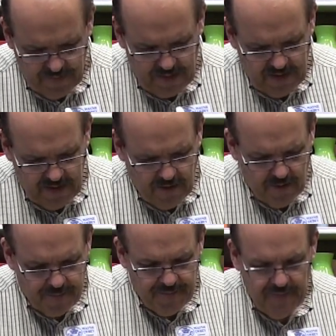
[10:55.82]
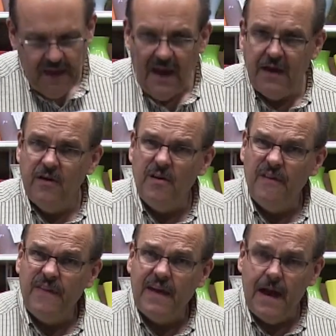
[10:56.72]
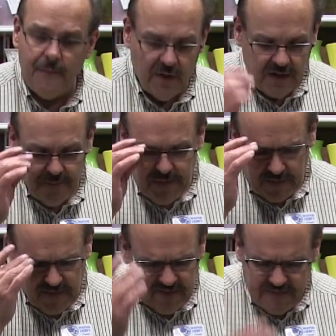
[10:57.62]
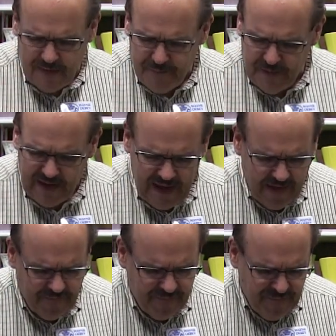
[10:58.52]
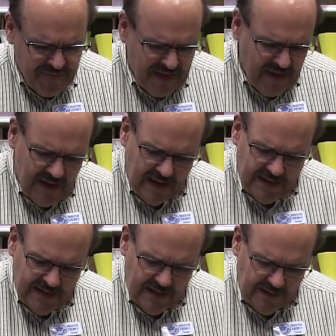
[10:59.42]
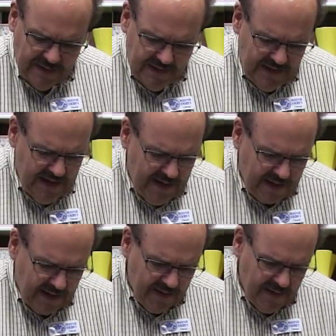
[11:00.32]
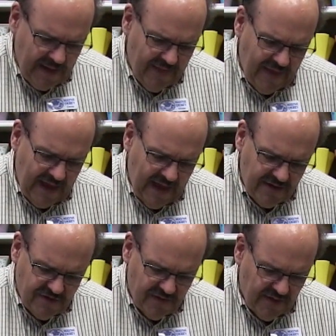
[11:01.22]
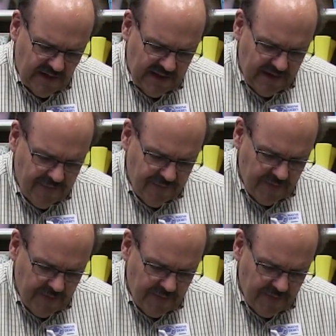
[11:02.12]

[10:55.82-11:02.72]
And here, I don't know if the camera can pick this up, but I have a little nick in the edge of the leaf.